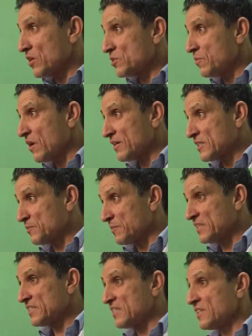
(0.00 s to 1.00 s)
branch block is
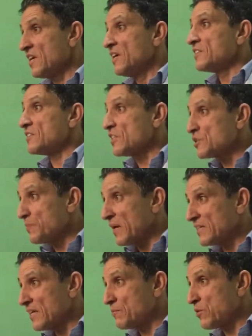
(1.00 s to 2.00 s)
present this
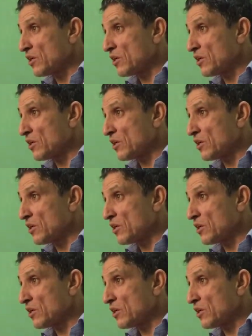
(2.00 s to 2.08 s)
bundle